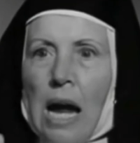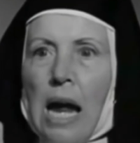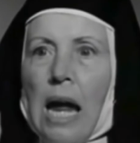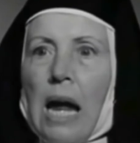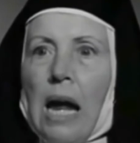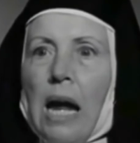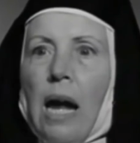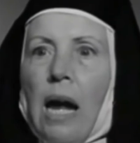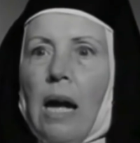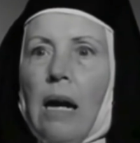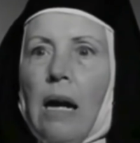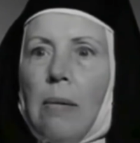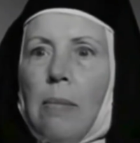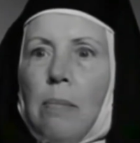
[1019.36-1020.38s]

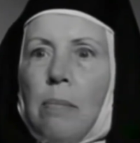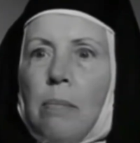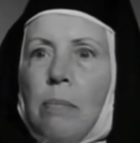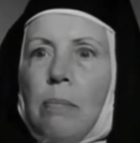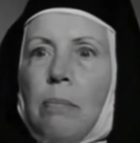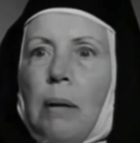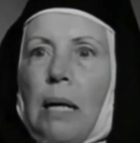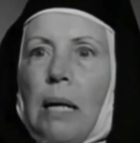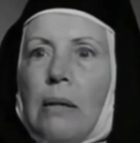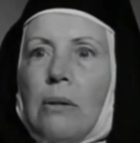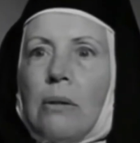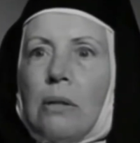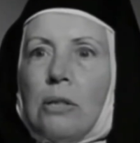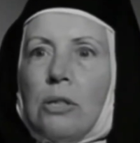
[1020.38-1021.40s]
He built
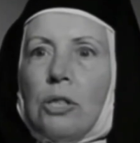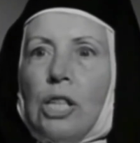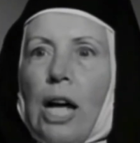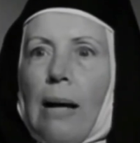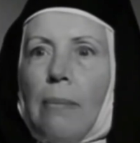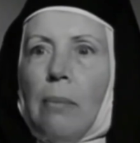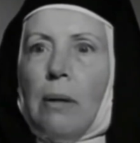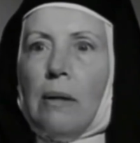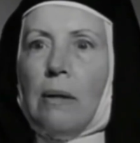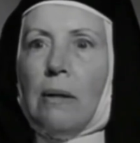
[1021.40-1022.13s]
the chapel.